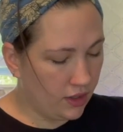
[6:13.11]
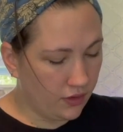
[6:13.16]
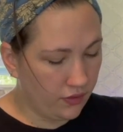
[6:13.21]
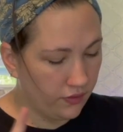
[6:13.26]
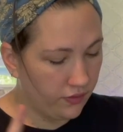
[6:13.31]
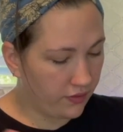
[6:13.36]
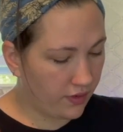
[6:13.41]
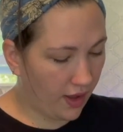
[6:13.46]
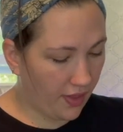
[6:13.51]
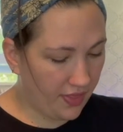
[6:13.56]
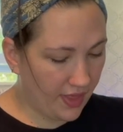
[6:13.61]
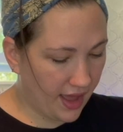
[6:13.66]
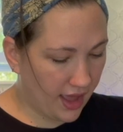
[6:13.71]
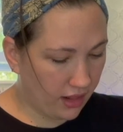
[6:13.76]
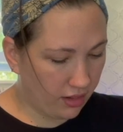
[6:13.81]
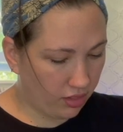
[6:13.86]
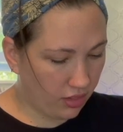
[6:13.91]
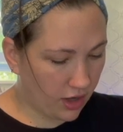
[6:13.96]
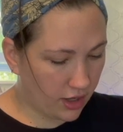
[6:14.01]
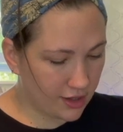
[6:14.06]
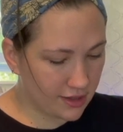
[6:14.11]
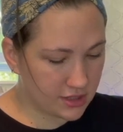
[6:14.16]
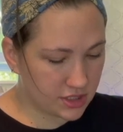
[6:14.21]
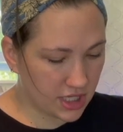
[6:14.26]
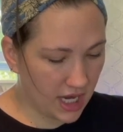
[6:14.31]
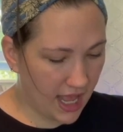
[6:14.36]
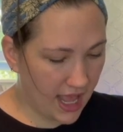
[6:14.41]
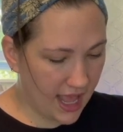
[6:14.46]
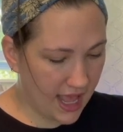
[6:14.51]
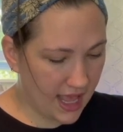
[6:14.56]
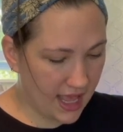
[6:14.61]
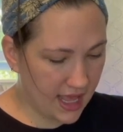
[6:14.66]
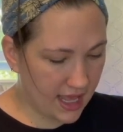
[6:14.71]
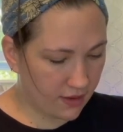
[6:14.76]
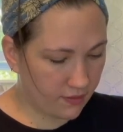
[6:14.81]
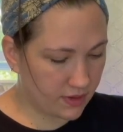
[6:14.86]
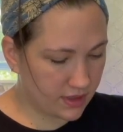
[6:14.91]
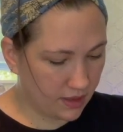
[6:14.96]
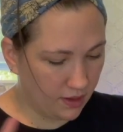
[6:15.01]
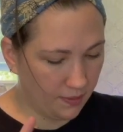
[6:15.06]
we've got that large egg. We
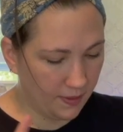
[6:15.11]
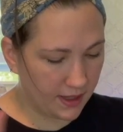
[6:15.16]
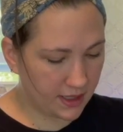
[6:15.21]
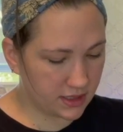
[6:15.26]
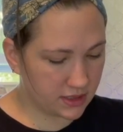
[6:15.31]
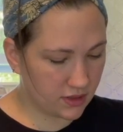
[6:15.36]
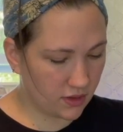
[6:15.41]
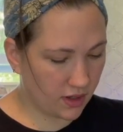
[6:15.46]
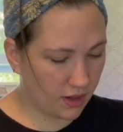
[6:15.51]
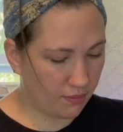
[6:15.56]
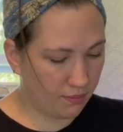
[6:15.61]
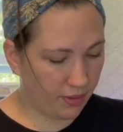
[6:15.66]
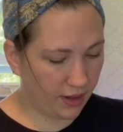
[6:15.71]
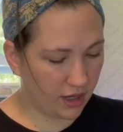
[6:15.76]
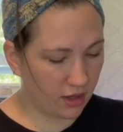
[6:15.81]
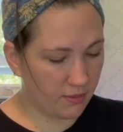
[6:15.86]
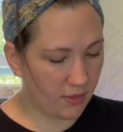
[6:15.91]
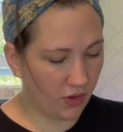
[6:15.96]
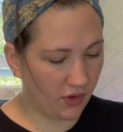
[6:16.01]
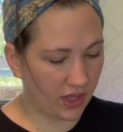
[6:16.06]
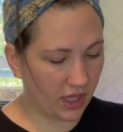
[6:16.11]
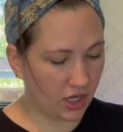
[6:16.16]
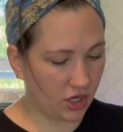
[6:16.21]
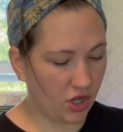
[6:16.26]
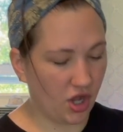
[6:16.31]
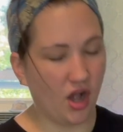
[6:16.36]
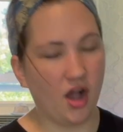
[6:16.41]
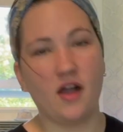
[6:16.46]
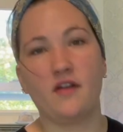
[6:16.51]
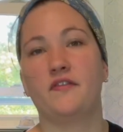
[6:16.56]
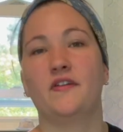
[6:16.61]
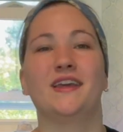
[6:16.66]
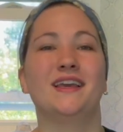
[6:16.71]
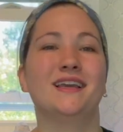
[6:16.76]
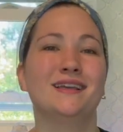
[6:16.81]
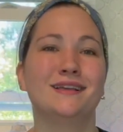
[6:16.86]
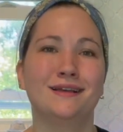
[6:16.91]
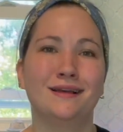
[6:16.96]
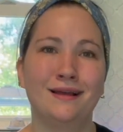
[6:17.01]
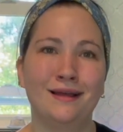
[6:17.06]
did a baking soda, buttermilk, and coffee.
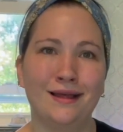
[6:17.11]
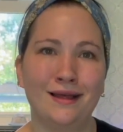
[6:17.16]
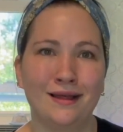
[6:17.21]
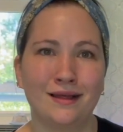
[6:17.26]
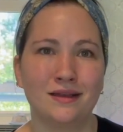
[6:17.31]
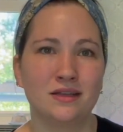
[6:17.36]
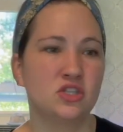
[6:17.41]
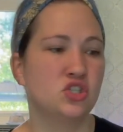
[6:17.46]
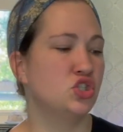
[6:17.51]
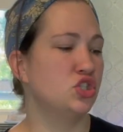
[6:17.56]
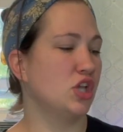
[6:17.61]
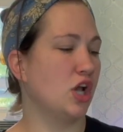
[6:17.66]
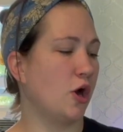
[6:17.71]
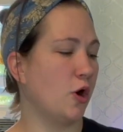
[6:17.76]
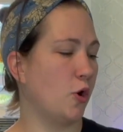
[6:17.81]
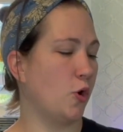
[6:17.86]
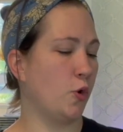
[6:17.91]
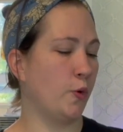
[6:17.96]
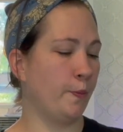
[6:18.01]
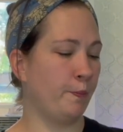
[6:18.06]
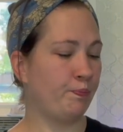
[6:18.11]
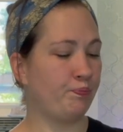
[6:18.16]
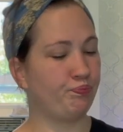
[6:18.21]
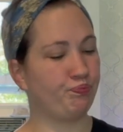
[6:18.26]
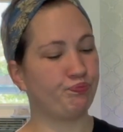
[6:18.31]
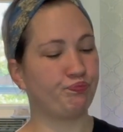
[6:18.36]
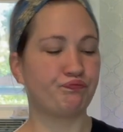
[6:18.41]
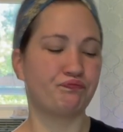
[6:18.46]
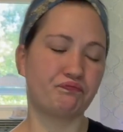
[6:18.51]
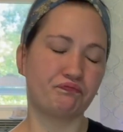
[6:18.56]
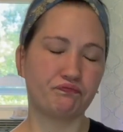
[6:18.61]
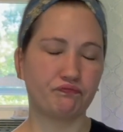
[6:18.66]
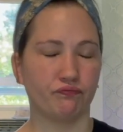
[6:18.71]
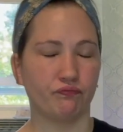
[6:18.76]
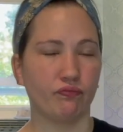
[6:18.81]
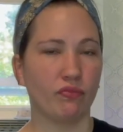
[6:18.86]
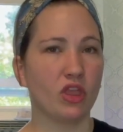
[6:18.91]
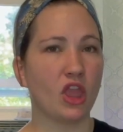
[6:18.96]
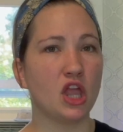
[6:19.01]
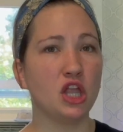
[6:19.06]
So
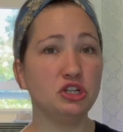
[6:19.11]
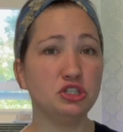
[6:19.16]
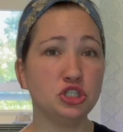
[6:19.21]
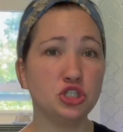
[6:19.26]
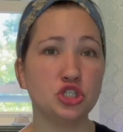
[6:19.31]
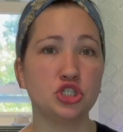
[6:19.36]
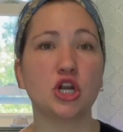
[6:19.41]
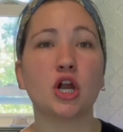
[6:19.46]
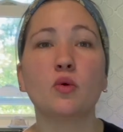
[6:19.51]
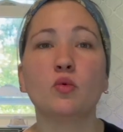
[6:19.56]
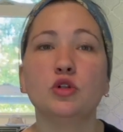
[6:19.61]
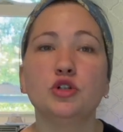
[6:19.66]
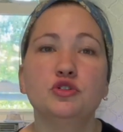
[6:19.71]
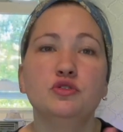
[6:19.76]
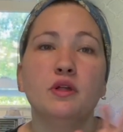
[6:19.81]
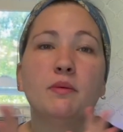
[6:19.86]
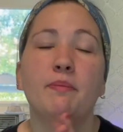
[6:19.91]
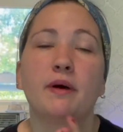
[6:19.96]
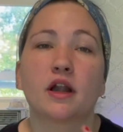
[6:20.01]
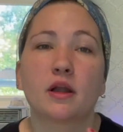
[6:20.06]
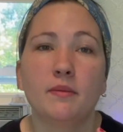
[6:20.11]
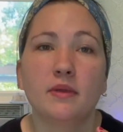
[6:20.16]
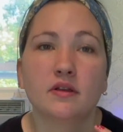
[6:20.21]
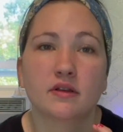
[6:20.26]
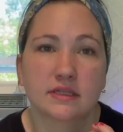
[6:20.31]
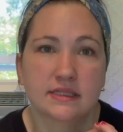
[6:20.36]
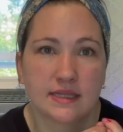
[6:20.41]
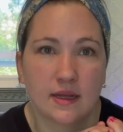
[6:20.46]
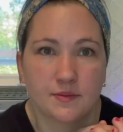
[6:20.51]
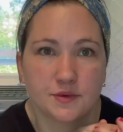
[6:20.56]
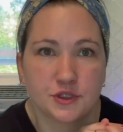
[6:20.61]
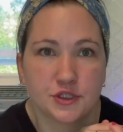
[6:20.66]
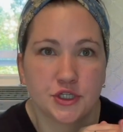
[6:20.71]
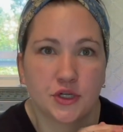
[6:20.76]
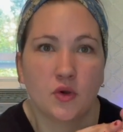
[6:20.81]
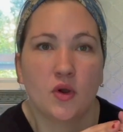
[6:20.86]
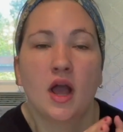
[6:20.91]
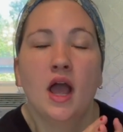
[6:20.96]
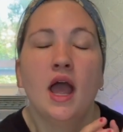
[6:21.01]
to start, we'll do the buttermilk substitute.